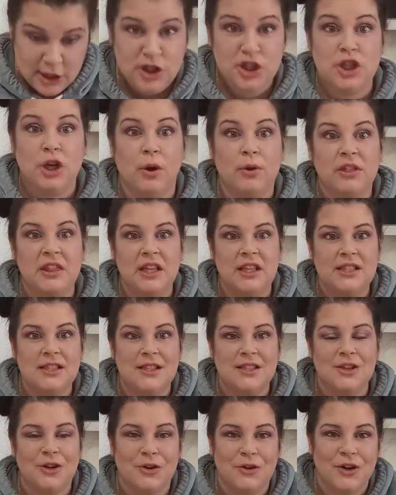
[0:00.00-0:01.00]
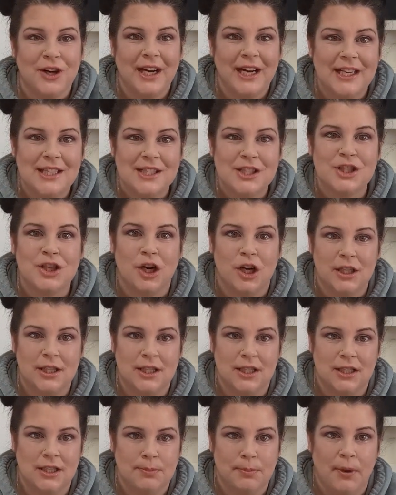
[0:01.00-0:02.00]
So this is a great start
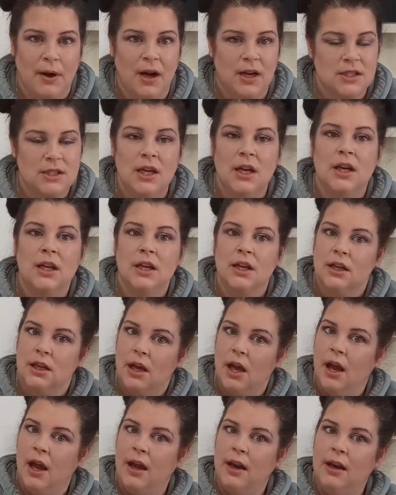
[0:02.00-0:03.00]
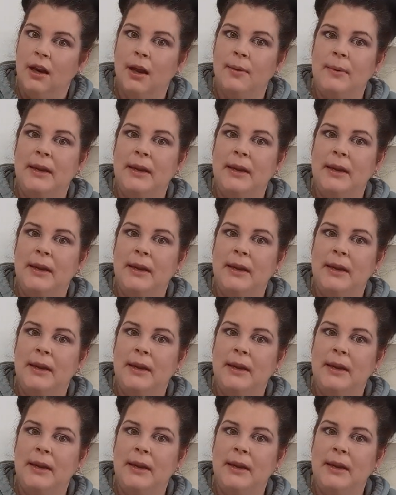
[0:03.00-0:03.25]
to this box. And